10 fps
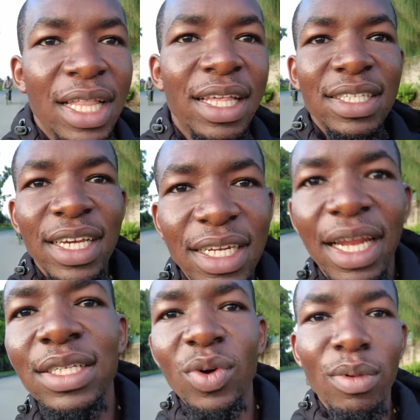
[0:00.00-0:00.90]
the
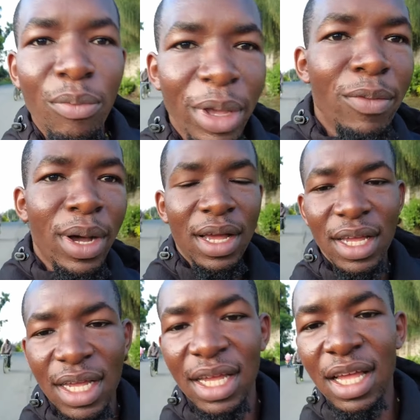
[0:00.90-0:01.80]
settlers wa mapema,
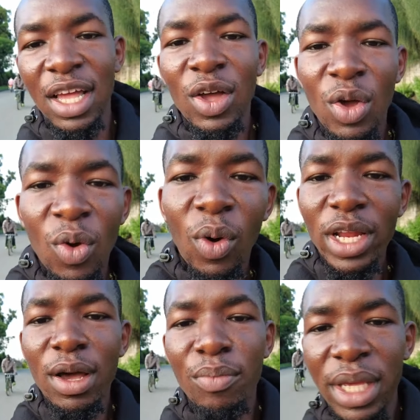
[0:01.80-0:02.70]

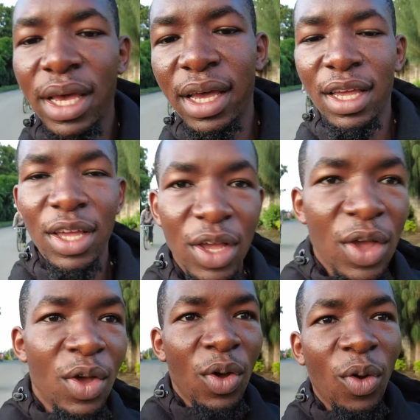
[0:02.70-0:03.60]
waniambie
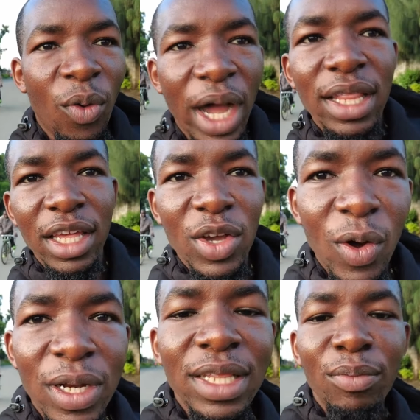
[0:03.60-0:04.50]
why they
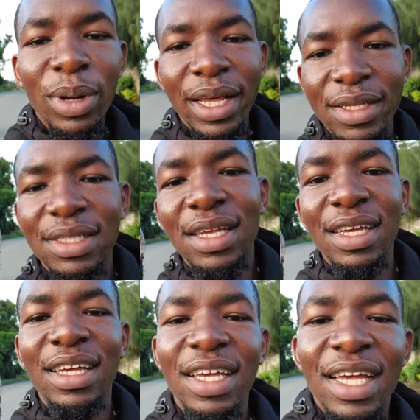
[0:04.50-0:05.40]
called the place
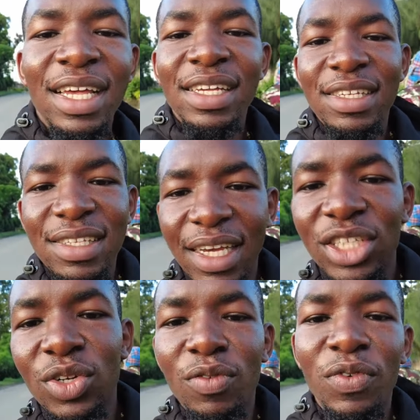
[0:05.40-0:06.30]

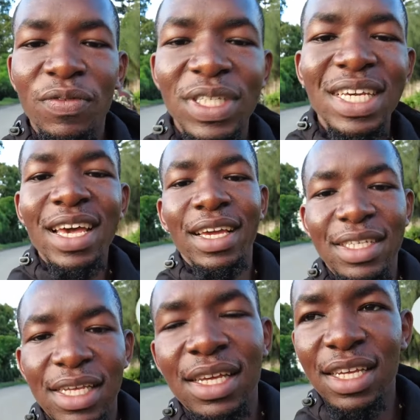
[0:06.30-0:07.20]
Section
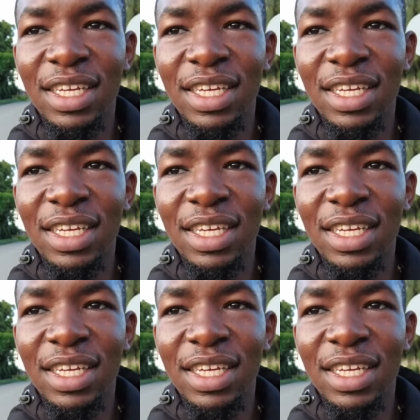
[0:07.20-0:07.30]
fifty-eight.